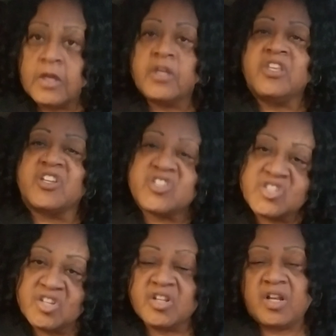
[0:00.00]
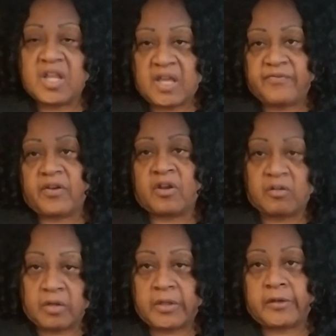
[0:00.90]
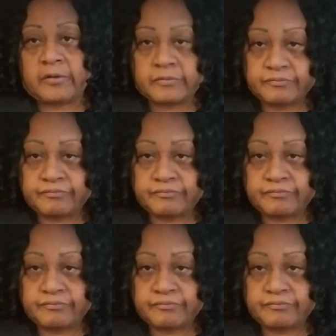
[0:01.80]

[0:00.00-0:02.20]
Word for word: You should have left earlier.